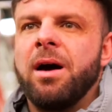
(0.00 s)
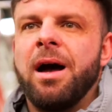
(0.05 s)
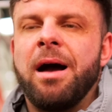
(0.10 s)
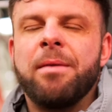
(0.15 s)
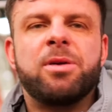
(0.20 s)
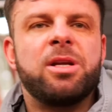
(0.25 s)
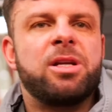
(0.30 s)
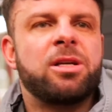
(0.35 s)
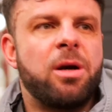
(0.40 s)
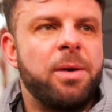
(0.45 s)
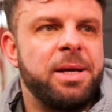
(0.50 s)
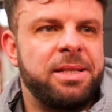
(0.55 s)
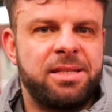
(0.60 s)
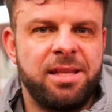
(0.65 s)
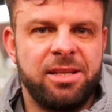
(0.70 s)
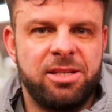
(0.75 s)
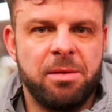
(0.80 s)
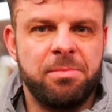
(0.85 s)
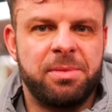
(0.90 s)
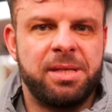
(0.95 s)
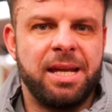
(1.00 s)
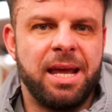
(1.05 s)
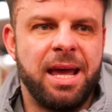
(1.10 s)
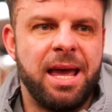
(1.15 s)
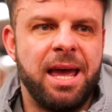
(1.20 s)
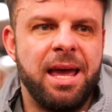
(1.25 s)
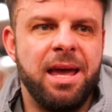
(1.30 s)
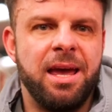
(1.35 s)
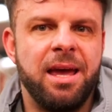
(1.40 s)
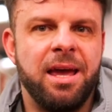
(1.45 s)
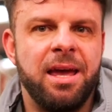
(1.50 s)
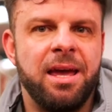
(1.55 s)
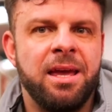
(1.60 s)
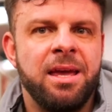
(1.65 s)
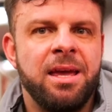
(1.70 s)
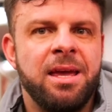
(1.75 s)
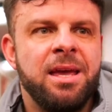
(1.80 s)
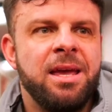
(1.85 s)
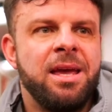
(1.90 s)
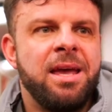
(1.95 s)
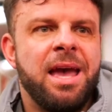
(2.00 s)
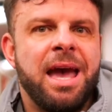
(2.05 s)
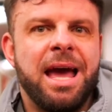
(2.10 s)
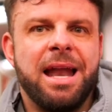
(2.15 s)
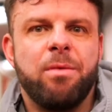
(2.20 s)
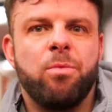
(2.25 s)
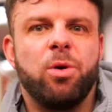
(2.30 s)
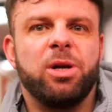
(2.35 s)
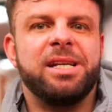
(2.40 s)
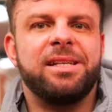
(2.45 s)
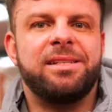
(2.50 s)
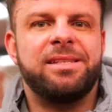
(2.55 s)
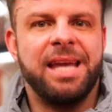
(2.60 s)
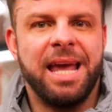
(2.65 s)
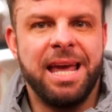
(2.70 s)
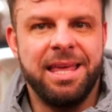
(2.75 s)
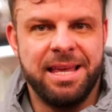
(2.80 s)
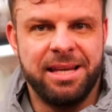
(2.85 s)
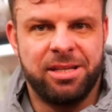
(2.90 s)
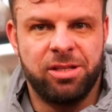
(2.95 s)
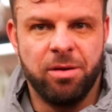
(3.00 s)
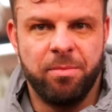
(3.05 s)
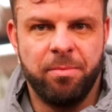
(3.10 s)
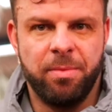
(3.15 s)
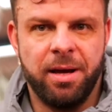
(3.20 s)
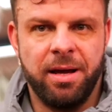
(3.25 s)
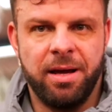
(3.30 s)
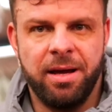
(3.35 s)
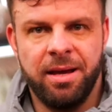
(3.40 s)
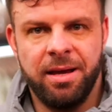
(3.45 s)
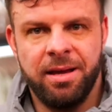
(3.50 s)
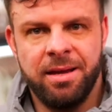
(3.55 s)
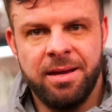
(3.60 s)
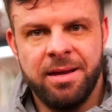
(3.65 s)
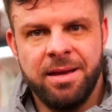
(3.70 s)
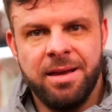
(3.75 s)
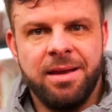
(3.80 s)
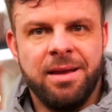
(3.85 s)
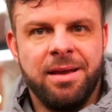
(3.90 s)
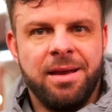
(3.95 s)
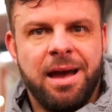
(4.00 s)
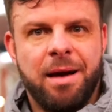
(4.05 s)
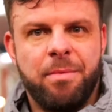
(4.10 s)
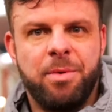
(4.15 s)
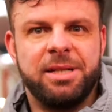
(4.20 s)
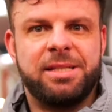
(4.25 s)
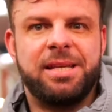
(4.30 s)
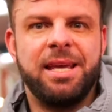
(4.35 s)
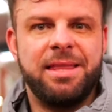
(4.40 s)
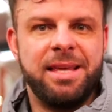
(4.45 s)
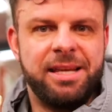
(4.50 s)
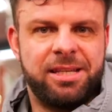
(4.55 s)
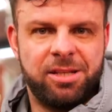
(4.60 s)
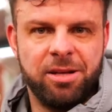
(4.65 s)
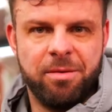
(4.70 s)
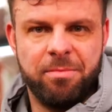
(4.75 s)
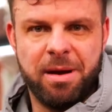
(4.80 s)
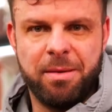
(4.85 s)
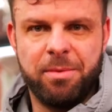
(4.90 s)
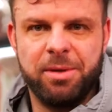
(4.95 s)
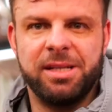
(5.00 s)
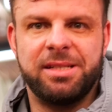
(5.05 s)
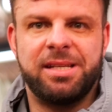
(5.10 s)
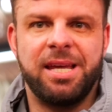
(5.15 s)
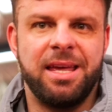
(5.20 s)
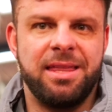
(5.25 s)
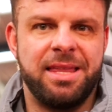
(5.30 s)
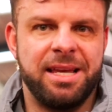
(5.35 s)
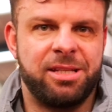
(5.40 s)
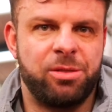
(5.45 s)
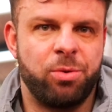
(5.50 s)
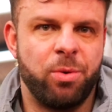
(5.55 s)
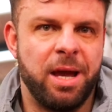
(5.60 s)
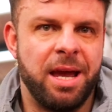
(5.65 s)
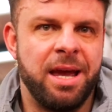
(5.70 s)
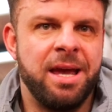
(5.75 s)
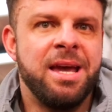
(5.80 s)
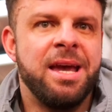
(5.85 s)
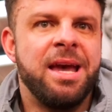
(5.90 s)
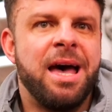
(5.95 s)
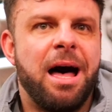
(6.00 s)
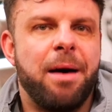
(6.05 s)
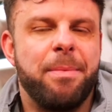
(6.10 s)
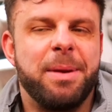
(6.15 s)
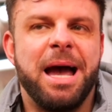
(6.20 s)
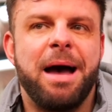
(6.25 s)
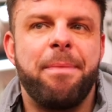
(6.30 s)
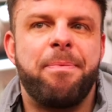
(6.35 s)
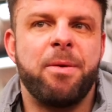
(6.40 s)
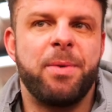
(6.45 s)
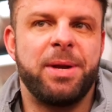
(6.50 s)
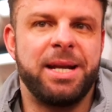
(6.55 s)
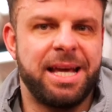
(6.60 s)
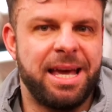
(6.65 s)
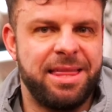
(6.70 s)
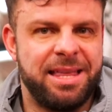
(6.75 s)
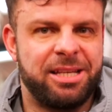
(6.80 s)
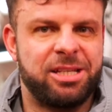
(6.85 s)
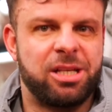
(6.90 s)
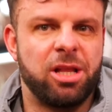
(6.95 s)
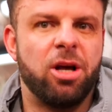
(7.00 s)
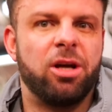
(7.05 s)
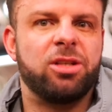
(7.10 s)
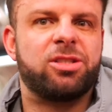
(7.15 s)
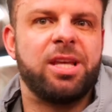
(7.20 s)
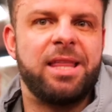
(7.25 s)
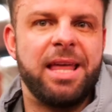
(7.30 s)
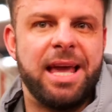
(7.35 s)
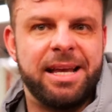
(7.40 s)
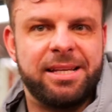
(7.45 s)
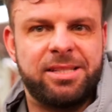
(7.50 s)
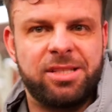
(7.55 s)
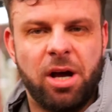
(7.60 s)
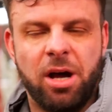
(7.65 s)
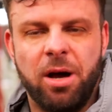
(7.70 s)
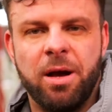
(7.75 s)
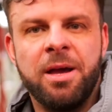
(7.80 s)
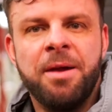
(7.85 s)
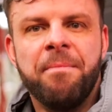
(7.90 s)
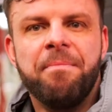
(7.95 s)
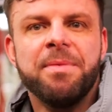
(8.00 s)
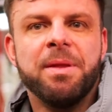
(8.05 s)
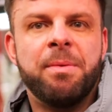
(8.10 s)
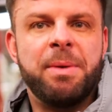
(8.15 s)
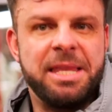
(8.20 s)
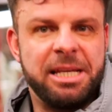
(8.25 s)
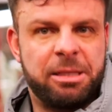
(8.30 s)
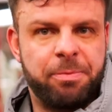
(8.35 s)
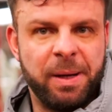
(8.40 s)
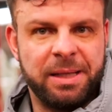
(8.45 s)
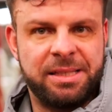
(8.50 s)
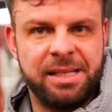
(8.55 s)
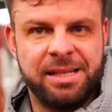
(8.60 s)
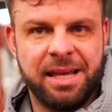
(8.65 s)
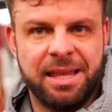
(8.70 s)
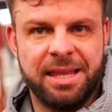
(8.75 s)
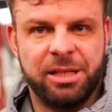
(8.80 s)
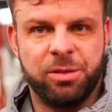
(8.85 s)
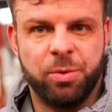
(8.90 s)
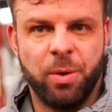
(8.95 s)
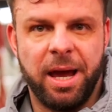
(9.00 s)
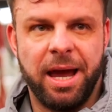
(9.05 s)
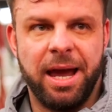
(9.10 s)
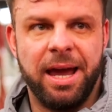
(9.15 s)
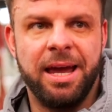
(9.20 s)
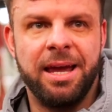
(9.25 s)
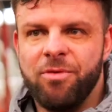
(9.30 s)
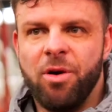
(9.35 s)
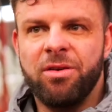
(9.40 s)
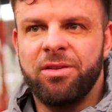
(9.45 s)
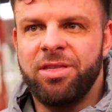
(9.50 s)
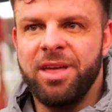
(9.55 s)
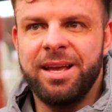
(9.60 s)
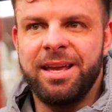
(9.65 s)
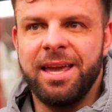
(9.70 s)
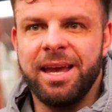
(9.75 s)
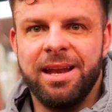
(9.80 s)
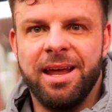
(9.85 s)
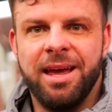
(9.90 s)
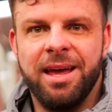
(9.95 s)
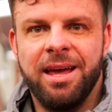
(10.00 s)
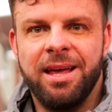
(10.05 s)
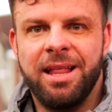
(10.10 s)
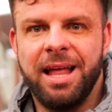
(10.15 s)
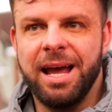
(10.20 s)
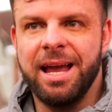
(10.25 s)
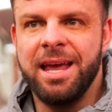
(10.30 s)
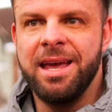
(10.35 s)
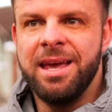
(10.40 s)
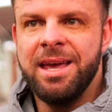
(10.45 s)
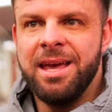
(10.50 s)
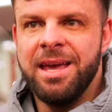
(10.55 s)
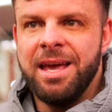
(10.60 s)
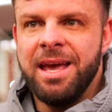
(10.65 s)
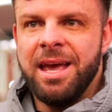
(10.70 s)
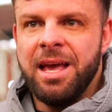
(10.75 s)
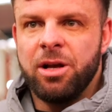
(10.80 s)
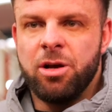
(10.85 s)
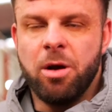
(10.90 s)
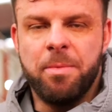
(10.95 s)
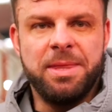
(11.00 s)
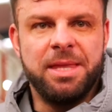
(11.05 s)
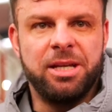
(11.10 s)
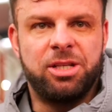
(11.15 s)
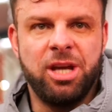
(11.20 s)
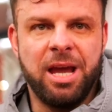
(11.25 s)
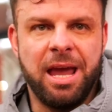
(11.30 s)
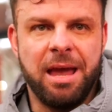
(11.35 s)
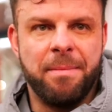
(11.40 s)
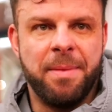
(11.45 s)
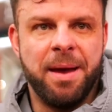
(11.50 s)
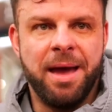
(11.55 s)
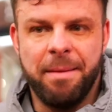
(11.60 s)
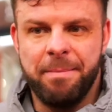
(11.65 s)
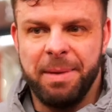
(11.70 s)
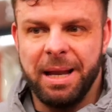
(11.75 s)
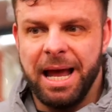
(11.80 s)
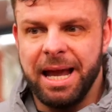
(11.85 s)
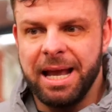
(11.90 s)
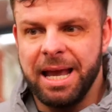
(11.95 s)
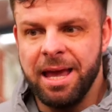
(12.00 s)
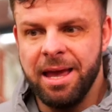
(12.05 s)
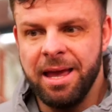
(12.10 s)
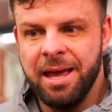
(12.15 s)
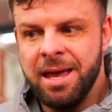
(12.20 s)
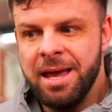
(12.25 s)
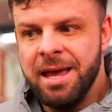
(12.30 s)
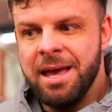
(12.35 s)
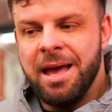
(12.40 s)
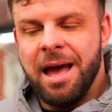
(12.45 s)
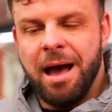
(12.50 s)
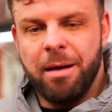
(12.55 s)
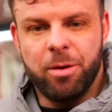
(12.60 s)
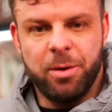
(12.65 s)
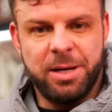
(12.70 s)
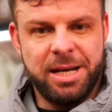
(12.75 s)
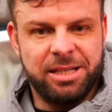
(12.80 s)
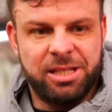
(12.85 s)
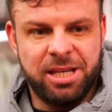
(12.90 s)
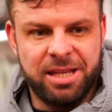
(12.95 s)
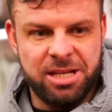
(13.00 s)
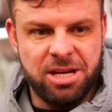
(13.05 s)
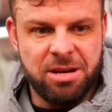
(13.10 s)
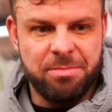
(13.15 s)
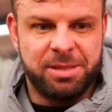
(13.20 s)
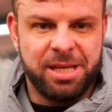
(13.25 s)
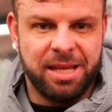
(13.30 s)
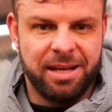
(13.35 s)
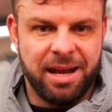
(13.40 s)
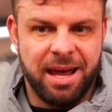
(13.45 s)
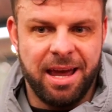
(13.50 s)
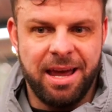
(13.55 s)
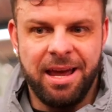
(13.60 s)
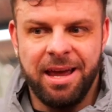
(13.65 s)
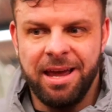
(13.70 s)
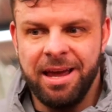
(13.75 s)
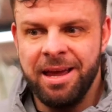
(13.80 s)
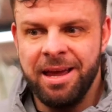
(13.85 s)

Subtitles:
I'm going to go into the gym today and I'm wanting to hit this number. I want to hit this number, I want to hit this weight. I'll be happy when I get this load to this, or when this press is at this weight. Wrong thinking. Like, come in the gym and be like, I'm going into the gym today